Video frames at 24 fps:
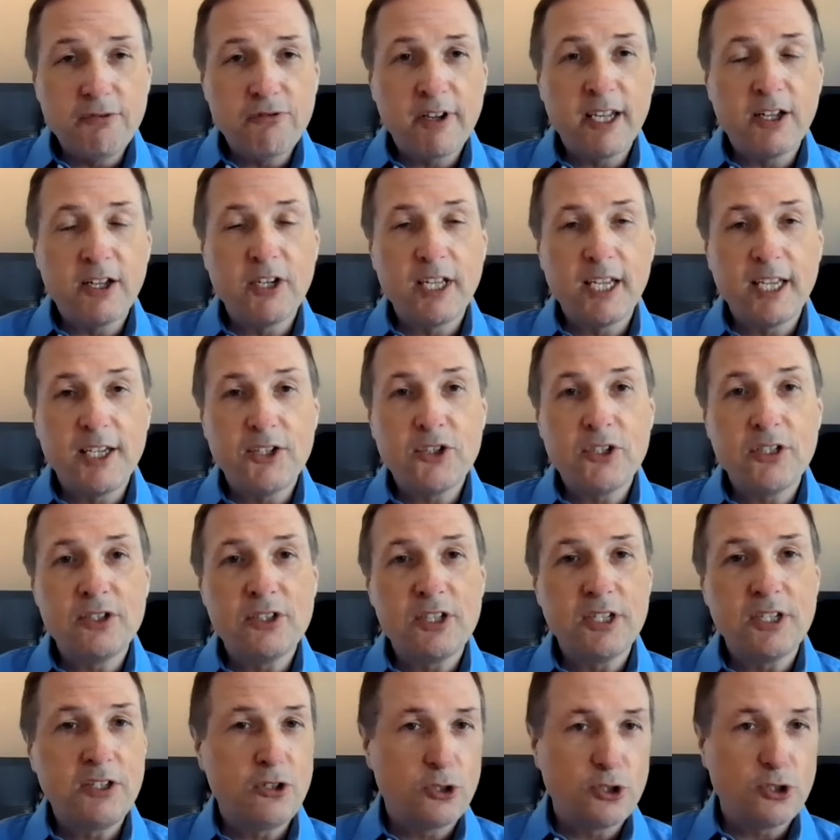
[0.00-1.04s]

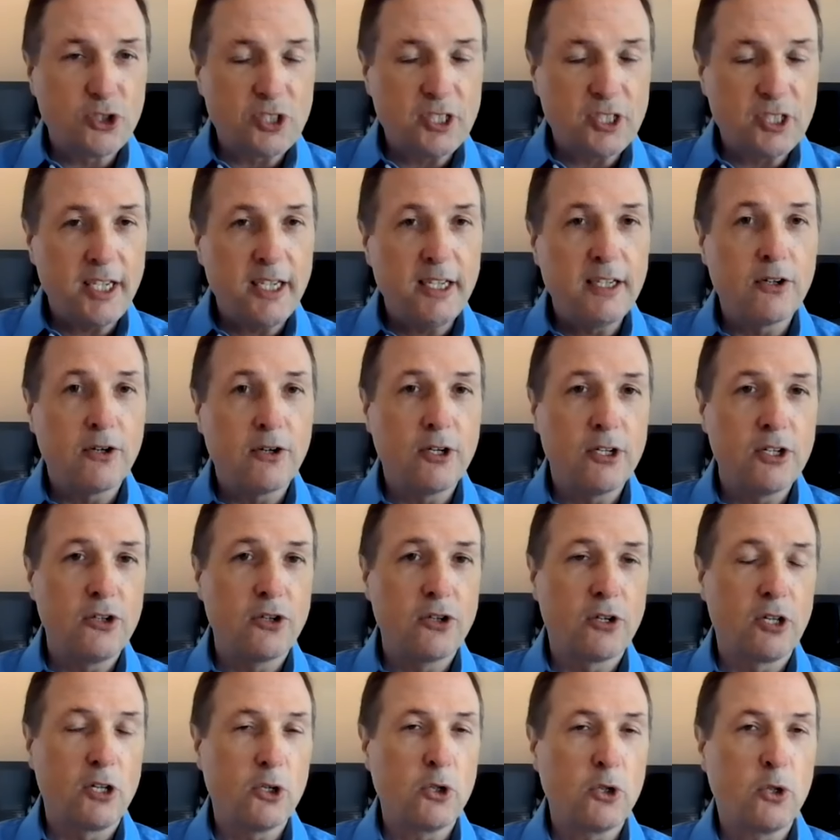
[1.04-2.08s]
foundations in your state or in
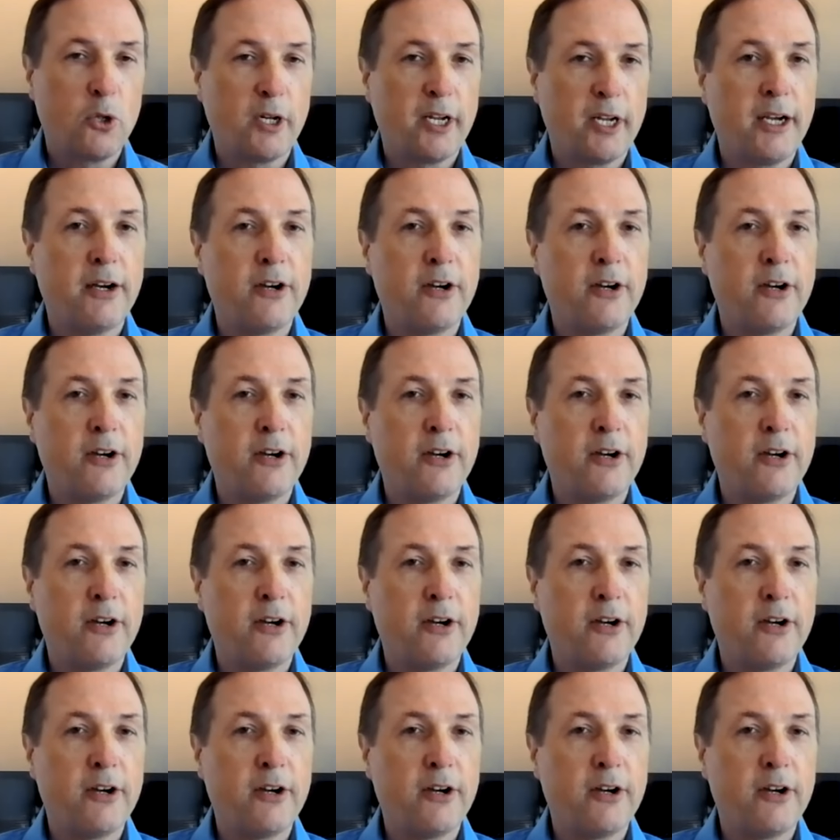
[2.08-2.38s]
your local